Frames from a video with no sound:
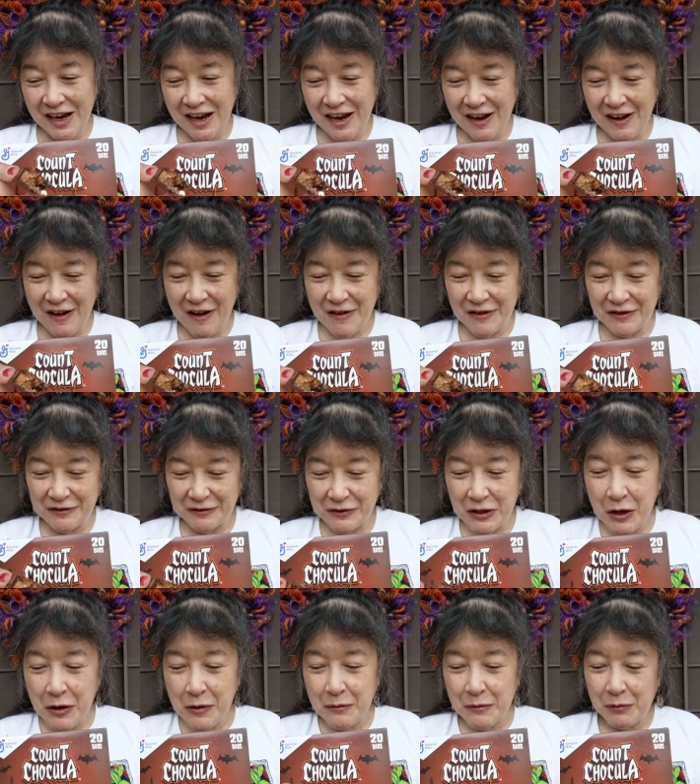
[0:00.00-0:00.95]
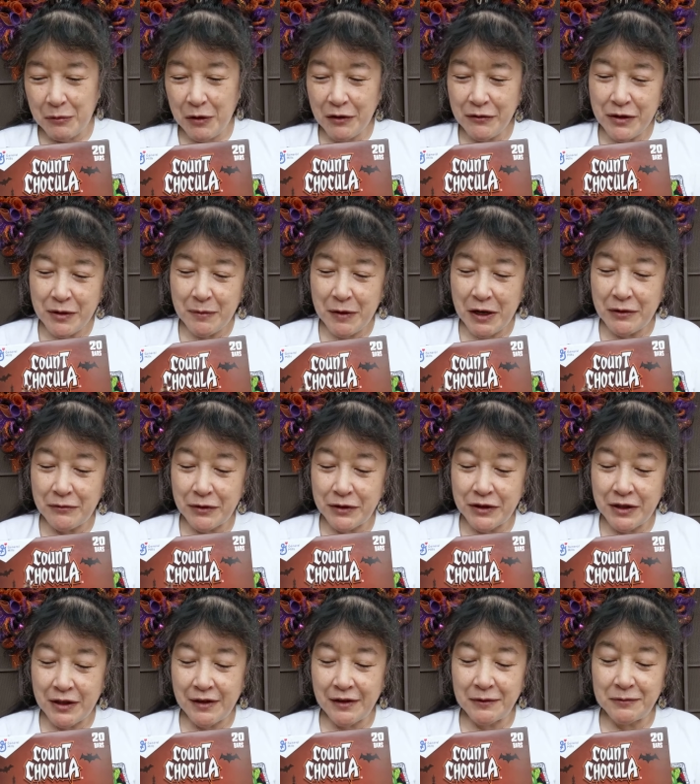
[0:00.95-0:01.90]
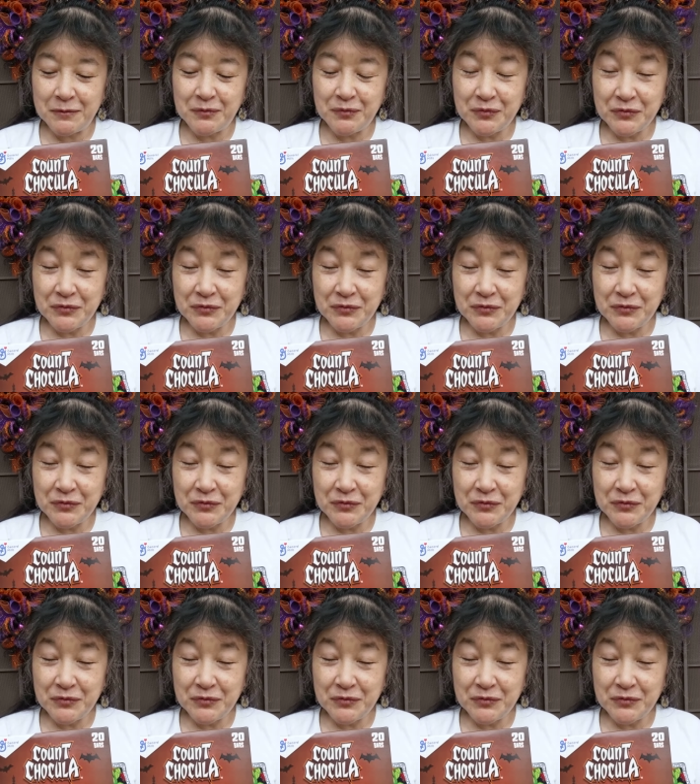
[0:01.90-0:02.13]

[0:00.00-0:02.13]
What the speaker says: but probably made with the,